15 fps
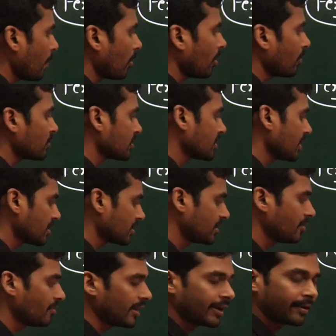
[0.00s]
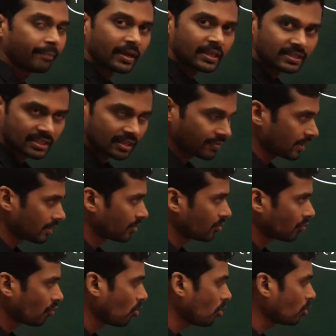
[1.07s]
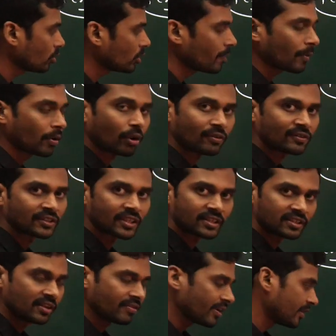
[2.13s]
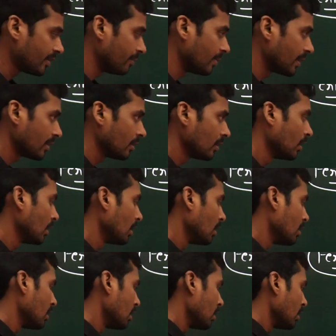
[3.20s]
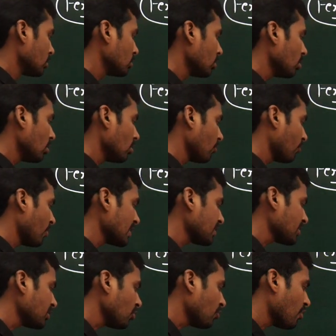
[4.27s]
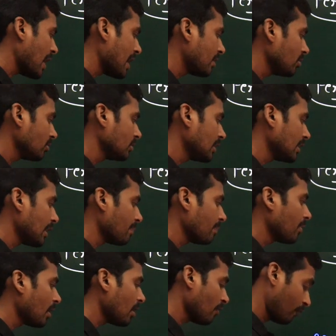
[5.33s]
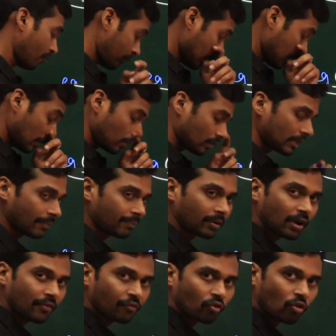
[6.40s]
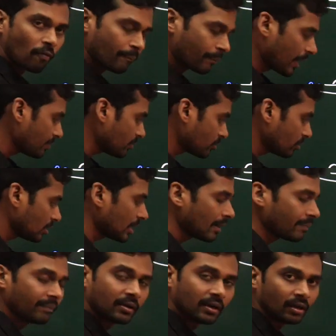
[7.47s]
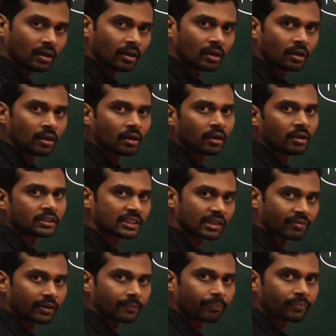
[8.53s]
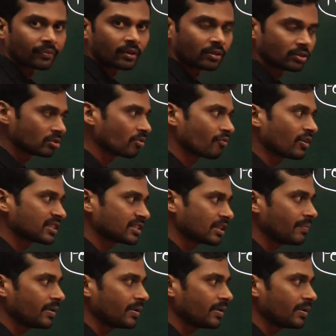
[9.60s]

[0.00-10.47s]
power of 6 divided by 7. 4 to the power of 6 divided by. So first you find out the number of co-primes to the number 7. So first